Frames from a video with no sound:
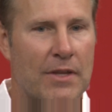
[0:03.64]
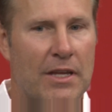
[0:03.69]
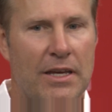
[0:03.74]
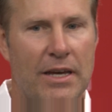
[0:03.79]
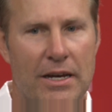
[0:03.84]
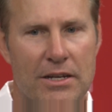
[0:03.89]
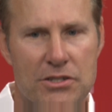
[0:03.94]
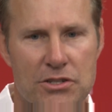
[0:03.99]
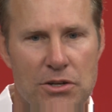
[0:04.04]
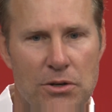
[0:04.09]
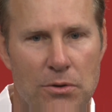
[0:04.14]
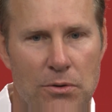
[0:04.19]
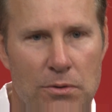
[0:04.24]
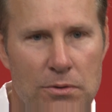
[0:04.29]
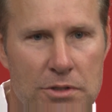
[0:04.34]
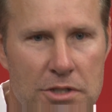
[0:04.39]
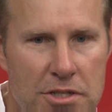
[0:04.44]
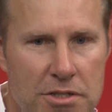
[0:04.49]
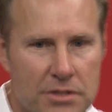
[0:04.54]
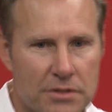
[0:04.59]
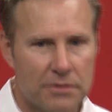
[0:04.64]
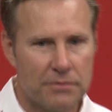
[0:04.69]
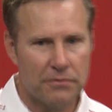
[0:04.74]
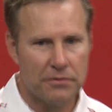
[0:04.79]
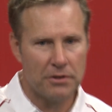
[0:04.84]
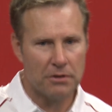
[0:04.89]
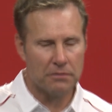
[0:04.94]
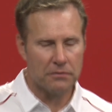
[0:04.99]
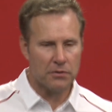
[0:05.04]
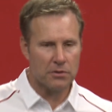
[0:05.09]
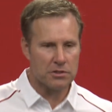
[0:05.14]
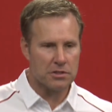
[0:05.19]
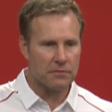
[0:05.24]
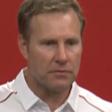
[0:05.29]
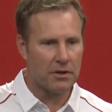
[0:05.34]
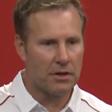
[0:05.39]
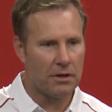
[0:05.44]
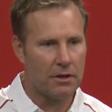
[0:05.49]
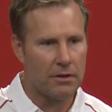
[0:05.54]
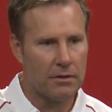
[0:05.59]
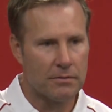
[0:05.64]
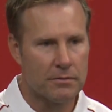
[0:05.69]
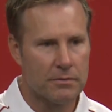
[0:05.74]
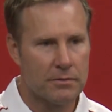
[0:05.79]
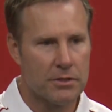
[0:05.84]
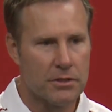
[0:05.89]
Yeah, so just, you know, first of all,